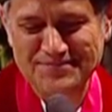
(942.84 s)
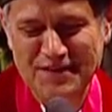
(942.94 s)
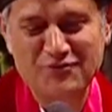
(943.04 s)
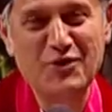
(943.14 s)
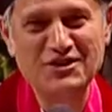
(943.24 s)

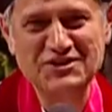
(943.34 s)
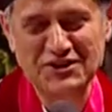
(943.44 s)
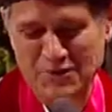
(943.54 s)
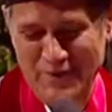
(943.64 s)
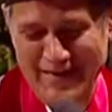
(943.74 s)
if you are
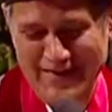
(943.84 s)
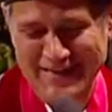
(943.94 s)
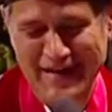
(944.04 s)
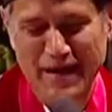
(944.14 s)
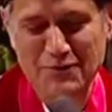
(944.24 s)
still
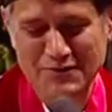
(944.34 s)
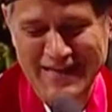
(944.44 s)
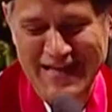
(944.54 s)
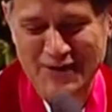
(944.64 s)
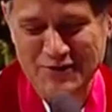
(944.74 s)
awake, I will
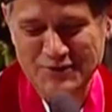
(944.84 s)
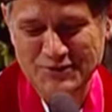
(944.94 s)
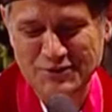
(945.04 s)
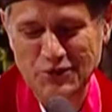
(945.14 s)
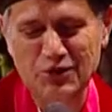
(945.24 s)
now
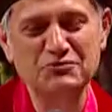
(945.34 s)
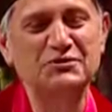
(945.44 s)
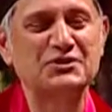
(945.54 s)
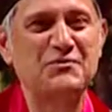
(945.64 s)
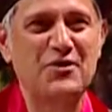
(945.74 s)
close
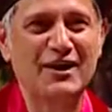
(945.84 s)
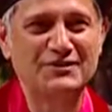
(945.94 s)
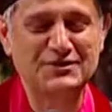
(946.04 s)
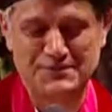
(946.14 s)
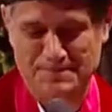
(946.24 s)
with some
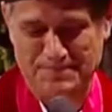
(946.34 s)
thoughts.